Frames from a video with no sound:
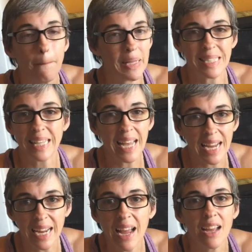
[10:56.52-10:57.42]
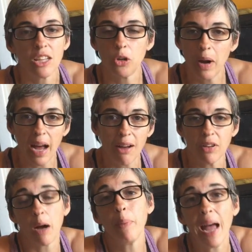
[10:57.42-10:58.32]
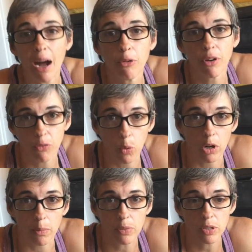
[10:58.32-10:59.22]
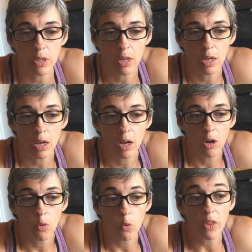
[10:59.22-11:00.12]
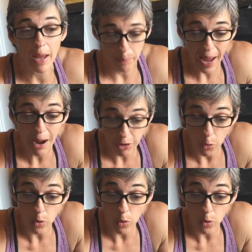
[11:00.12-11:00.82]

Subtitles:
But say you have a pound of worms. Well, that pound of